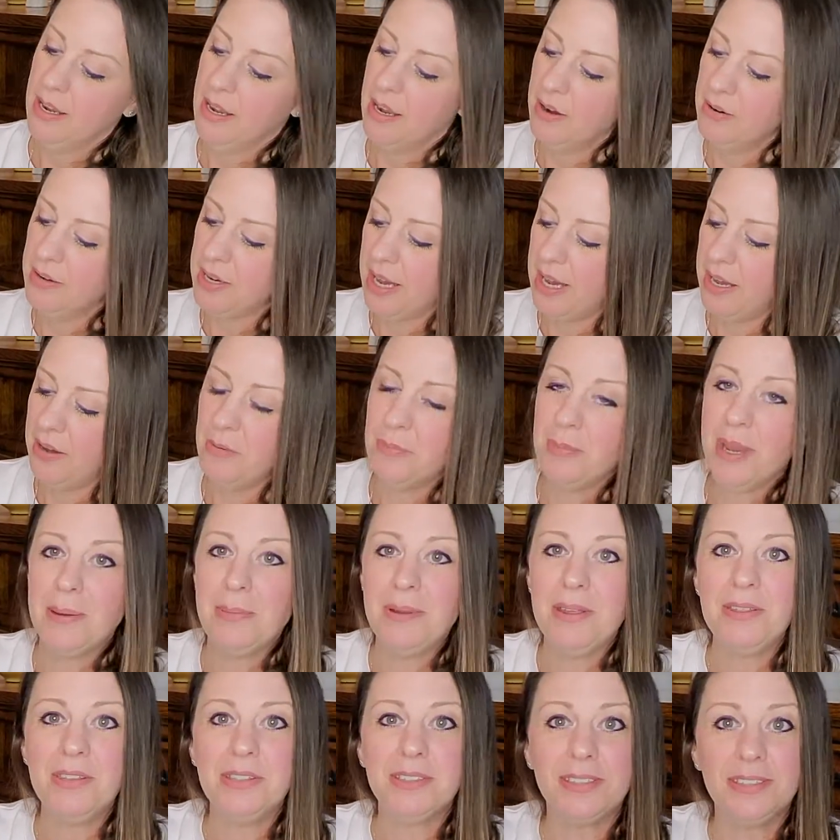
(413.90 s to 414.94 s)
okay,
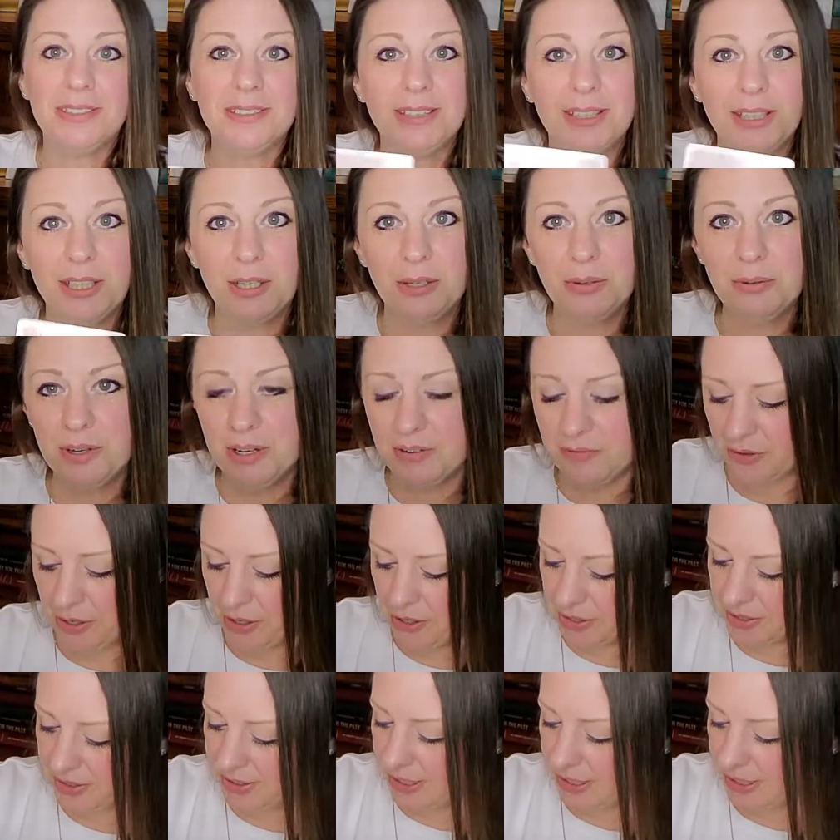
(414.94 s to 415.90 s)
maybe this is the universe.